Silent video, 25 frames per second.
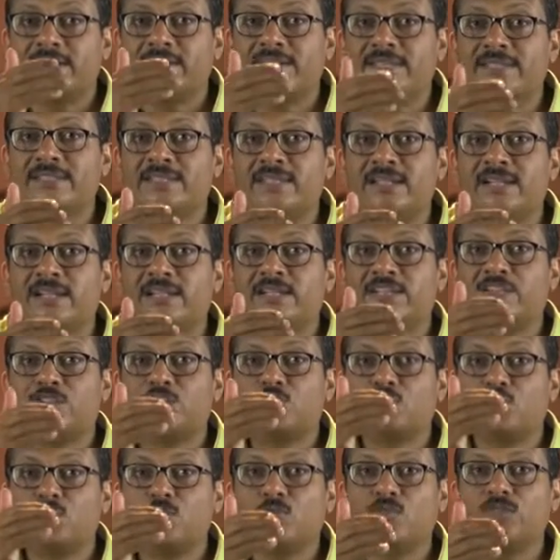result
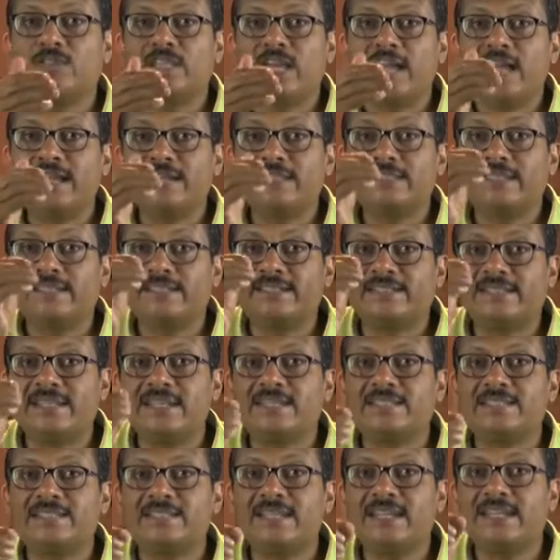shows that the
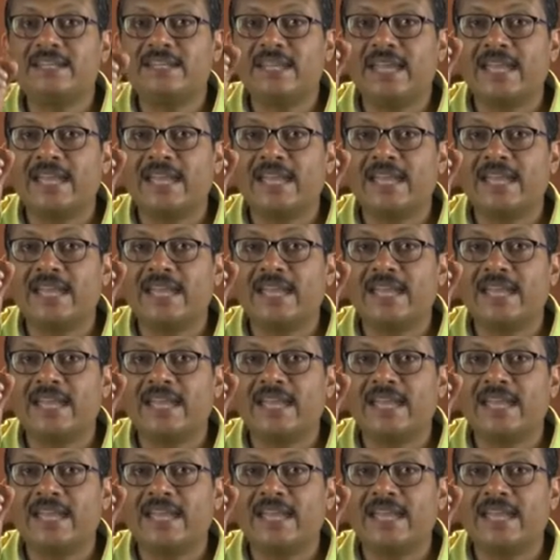tested